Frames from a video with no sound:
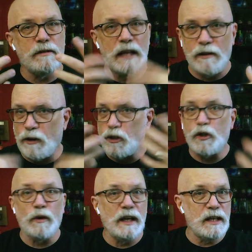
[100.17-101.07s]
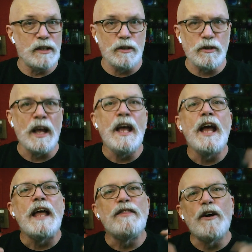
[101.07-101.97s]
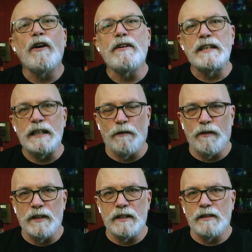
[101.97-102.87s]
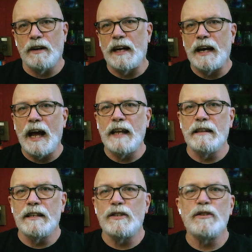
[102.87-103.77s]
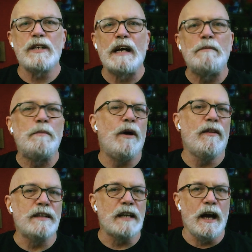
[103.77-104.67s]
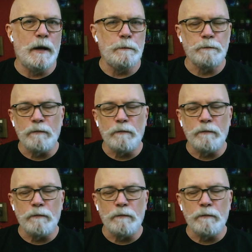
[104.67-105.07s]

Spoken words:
Their story isn't yours. There are differences, all right? And this used to come up all the time.